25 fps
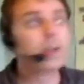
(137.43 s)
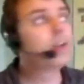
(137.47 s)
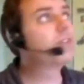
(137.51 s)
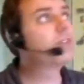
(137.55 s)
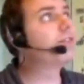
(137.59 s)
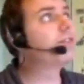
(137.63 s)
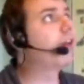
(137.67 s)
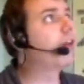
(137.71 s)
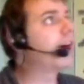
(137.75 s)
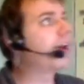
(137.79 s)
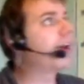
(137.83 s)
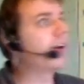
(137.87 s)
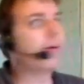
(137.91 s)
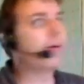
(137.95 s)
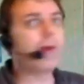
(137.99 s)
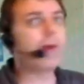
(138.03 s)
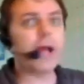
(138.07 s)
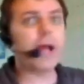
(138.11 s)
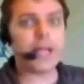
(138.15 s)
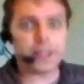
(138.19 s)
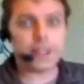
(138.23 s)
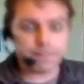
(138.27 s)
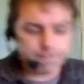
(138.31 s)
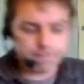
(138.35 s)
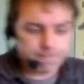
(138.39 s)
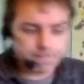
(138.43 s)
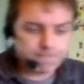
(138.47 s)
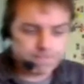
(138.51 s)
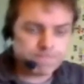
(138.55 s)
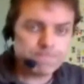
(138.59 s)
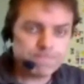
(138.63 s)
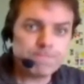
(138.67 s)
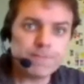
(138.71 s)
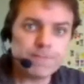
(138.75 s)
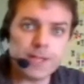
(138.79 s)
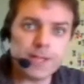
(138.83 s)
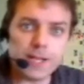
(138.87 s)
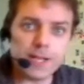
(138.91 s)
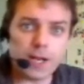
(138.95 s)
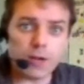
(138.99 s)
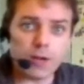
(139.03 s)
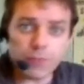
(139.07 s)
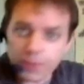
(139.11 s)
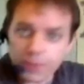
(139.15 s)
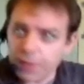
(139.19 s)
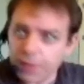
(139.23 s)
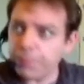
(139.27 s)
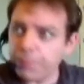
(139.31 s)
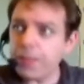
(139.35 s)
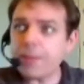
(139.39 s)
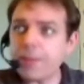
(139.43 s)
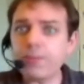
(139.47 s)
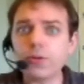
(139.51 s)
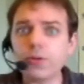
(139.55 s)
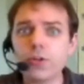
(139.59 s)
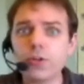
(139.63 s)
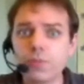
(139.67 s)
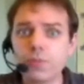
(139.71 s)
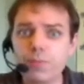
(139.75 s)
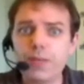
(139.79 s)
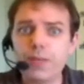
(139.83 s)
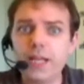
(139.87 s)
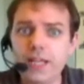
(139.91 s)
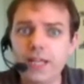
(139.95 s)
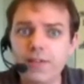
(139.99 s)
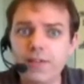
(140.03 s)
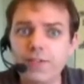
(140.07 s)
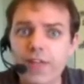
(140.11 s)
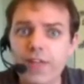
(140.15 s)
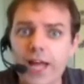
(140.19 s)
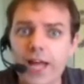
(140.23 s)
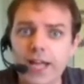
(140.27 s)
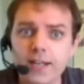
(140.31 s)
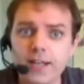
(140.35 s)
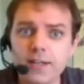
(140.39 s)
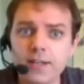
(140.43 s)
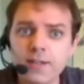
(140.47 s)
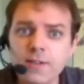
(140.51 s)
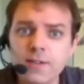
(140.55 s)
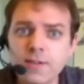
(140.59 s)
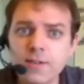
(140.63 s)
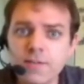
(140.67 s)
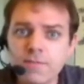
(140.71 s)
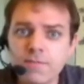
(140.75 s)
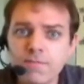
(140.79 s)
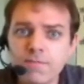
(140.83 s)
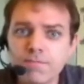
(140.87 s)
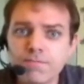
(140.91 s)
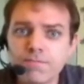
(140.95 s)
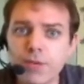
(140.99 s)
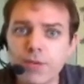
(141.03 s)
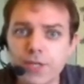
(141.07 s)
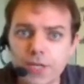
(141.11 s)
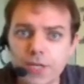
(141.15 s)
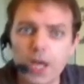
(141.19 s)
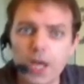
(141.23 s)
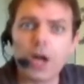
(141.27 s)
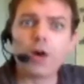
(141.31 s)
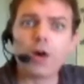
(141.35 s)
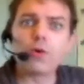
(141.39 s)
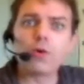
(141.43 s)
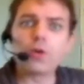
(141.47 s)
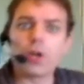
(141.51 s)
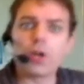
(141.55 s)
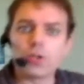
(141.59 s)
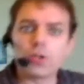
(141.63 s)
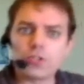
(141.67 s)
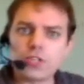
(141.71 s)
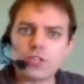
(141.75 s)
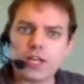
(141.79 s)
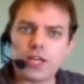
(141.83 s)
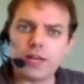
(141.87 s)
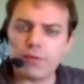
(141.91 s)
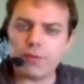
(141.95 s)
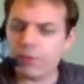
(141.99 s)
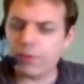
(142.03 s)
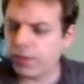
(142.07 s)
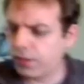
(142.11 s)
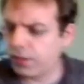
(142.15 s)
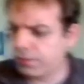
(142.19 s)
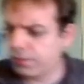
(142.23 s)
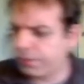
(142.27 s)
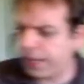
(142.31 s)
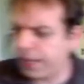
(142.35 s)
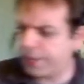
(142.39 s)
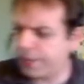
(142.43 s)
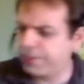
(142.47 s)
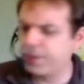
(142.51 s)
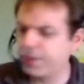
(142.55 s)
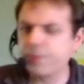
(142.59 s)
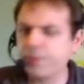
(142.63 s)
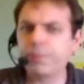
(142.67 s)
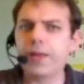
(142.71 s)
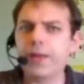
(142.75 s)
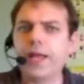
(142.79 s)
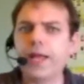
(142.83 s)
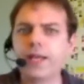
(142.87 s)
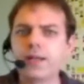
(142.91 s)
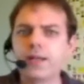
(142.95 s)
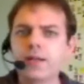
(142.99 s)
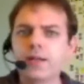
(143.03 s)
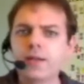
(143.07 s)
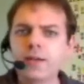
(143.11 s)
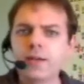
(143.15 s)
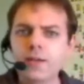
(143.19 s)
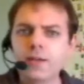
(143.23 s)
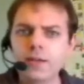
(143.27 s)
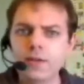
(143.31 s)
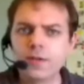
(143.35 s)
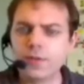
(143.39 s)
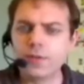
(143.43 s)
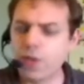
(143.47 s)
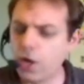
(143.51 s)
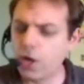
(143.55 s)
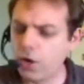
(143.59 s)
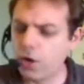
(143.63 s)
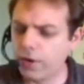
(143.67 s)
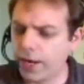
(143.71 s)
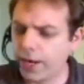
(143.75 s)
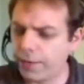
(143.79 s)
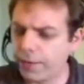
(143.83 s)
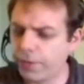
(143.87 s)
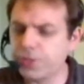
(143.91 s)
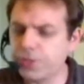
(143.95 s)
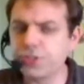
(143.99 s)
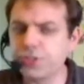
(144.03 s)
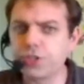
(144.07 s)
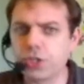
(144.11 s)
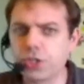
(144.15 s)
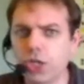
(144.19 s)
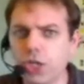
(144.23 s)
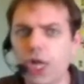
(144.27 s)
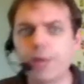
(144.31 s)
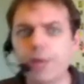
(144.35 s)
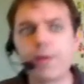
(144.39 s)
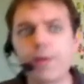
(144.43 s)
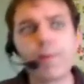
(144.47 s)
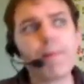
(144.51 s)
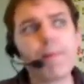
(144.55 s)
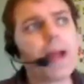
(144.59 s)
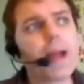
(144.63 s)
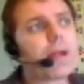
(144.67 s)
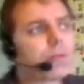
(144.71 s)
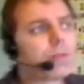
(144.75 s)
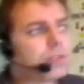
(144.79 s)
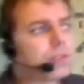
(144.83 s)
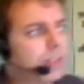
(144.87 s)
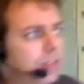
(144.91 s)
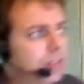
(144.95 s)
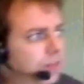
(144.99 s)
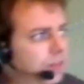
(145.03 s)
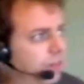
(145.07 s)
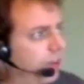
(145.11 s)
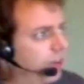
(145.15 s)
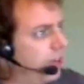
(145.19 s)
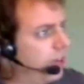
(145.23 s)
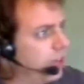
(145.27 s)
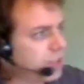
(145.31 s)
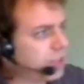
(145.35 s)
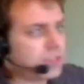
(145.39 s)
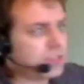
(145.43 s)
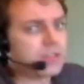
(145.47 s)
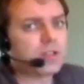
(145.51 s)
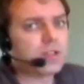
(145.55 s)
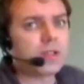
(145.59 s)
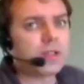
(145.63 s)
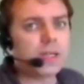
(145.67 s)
Fire away. Now people could believe that. But no, God's here. What? Paper and pen? No, I want you to climb a mountain first.